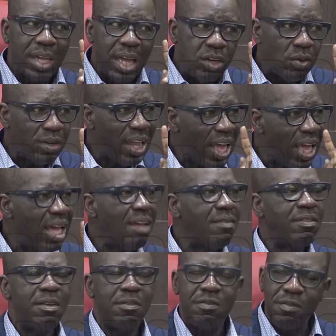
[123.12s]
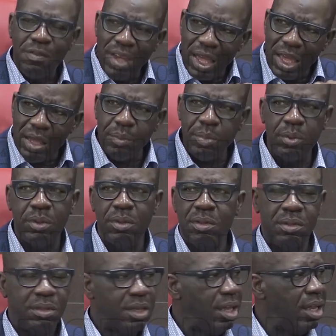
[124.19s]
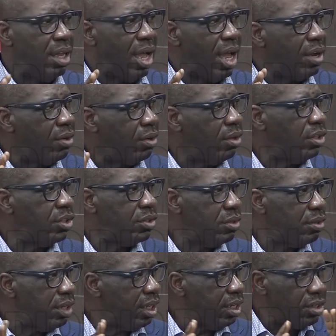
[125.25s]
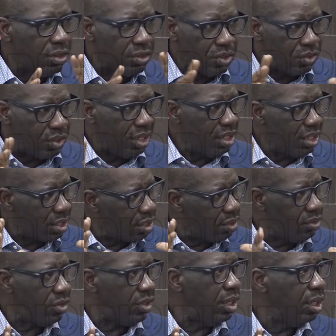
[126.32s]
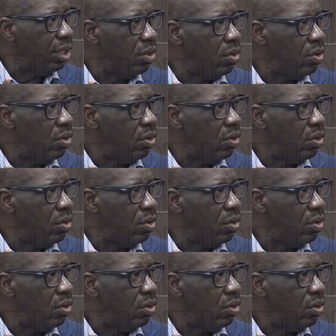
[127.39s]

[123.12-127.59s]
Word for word: you cannot have a viable agricultural industry in this country